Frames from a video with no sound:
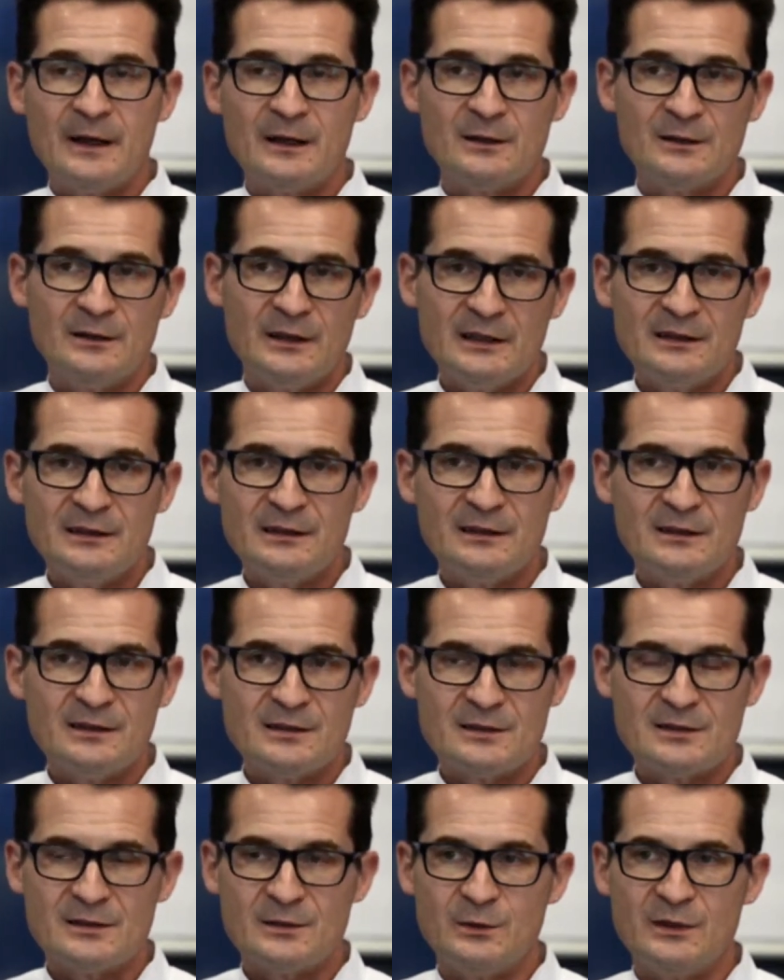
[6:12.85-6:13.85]
Connecting
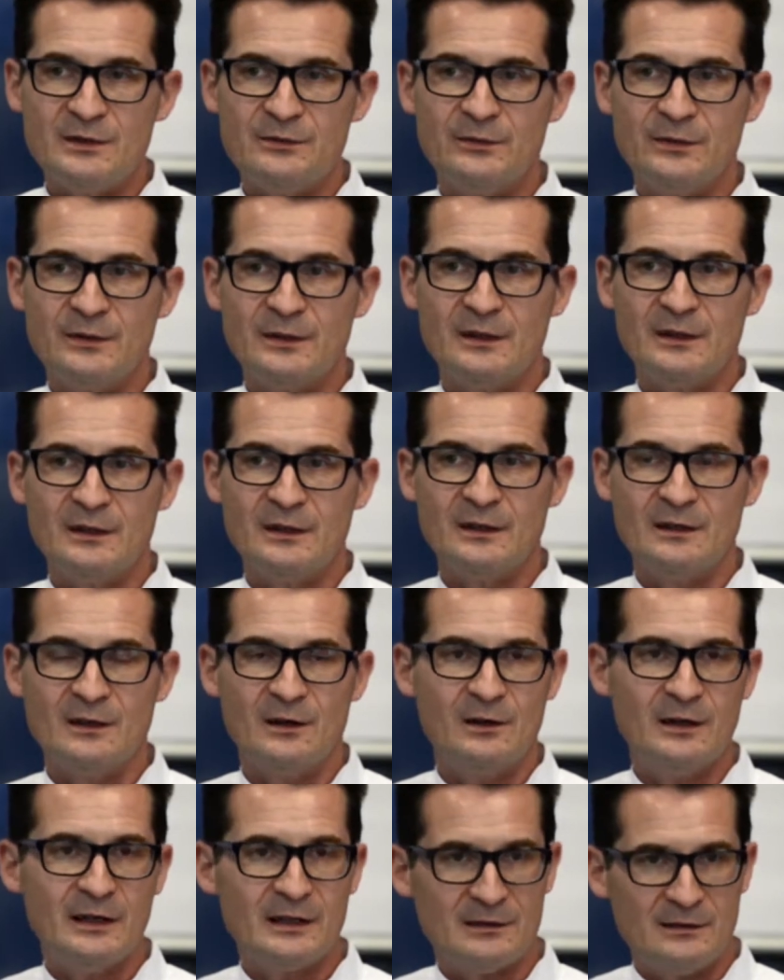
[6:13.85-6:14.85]
this with
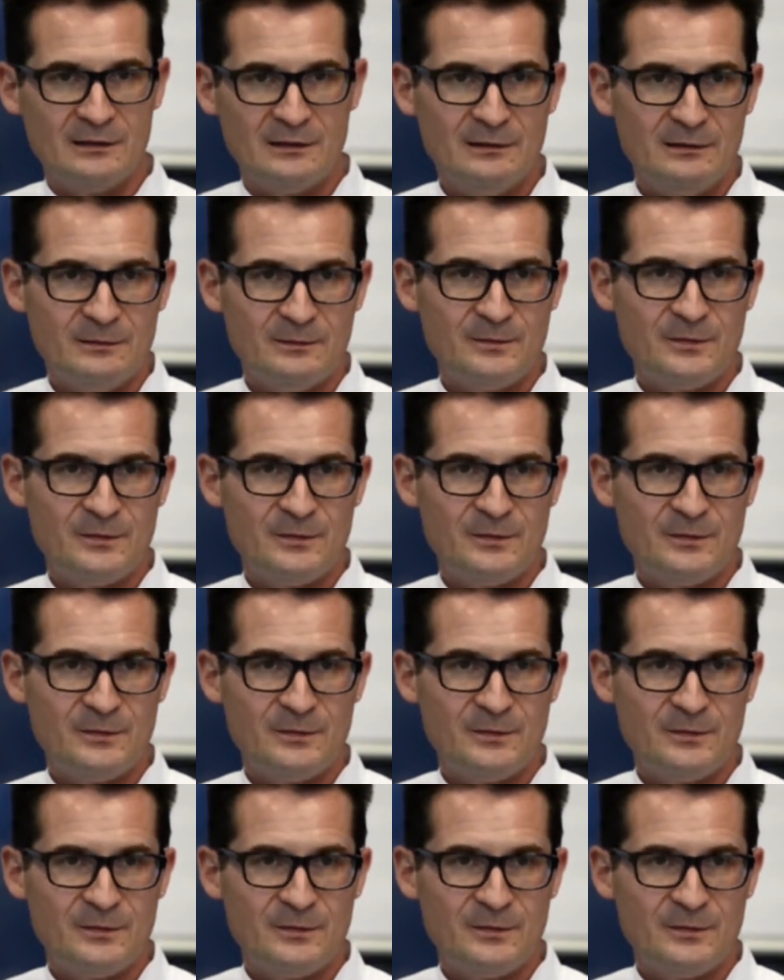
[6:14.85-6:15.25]
Oracle